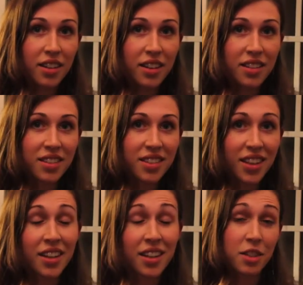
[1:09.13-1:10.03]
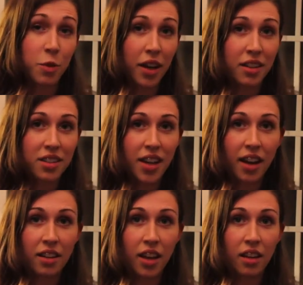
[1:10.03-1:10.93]
is it is
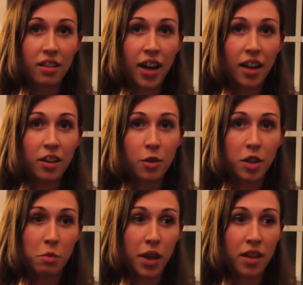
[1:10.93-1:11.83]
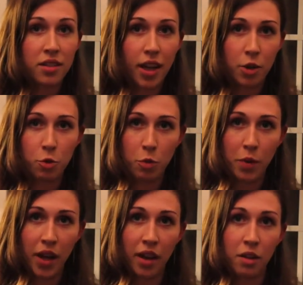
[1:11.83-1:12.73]
reconciling that you can be a sexual
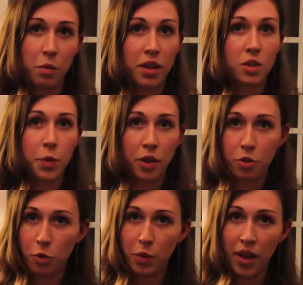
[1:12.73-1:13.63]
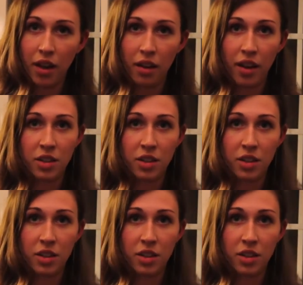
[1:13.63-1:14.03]
being and be a spiritual being